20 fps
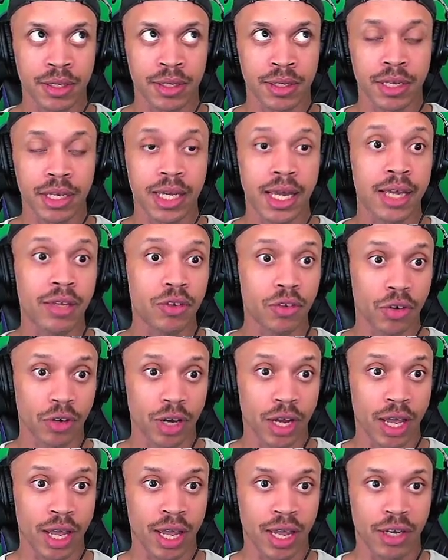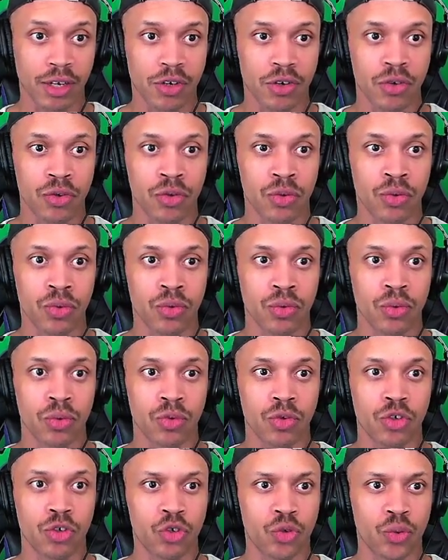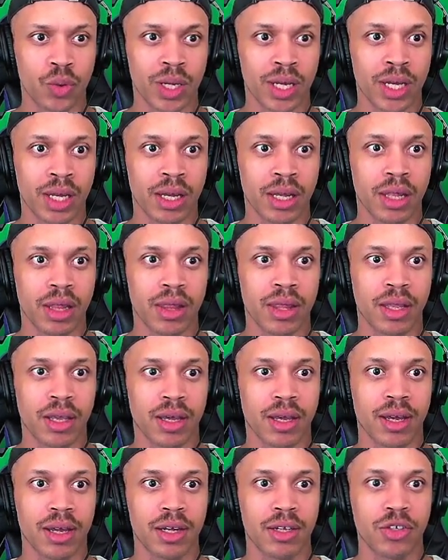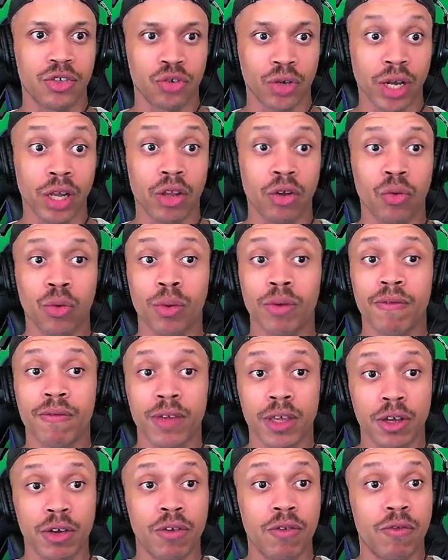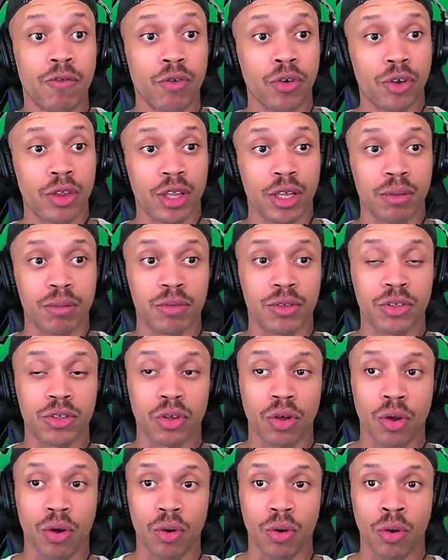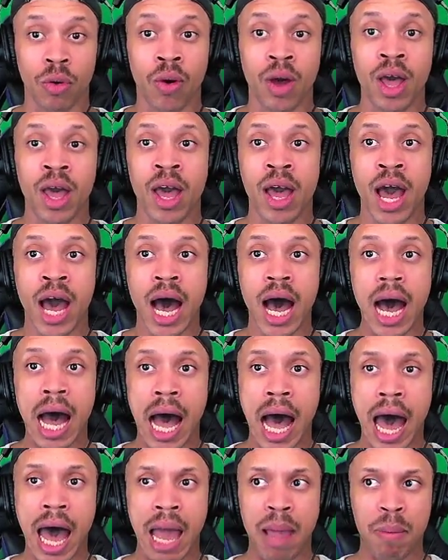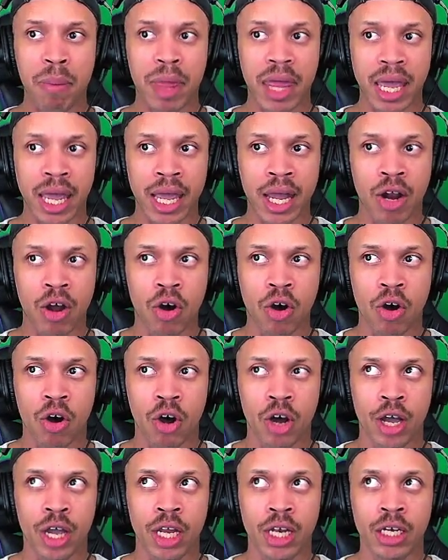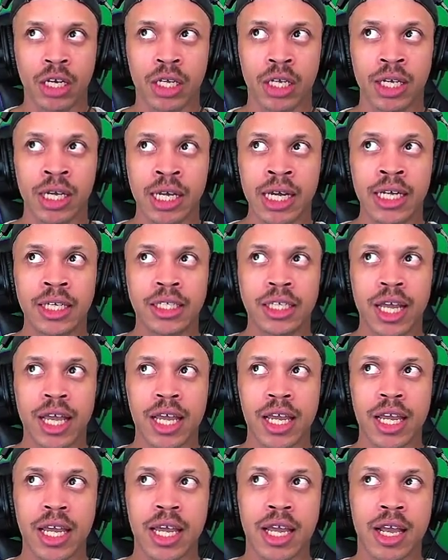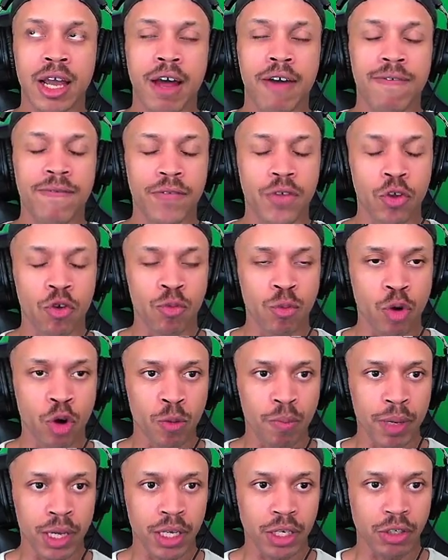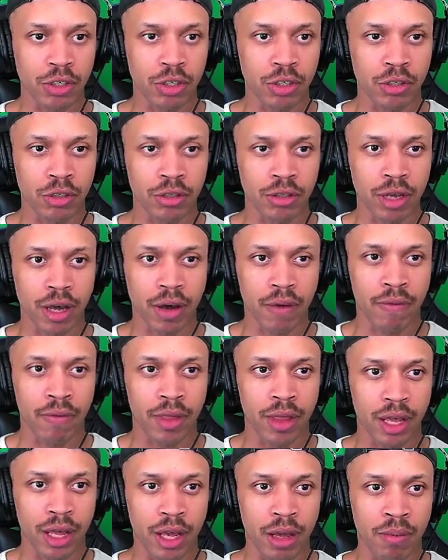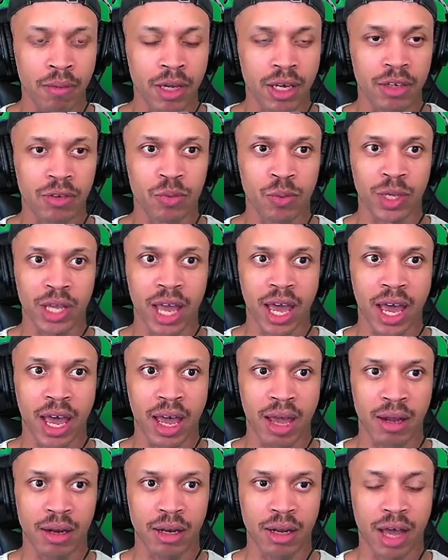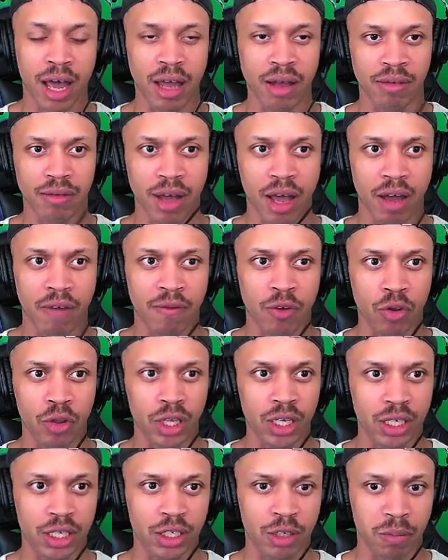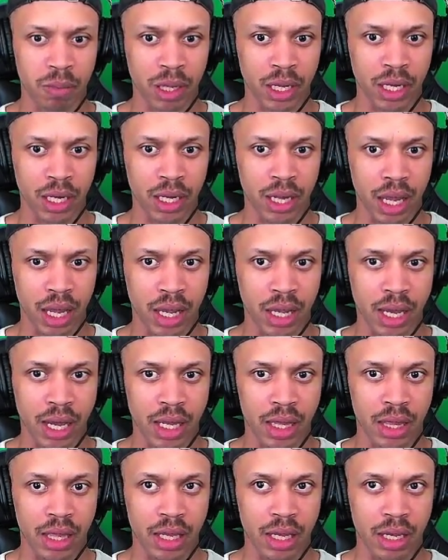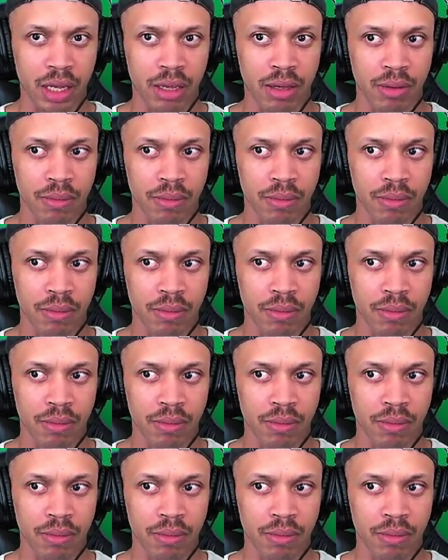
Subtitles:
yesterday to doing the trailer reveal for them. So I plan on taking a few more pictures of them, because I've only displayed like I think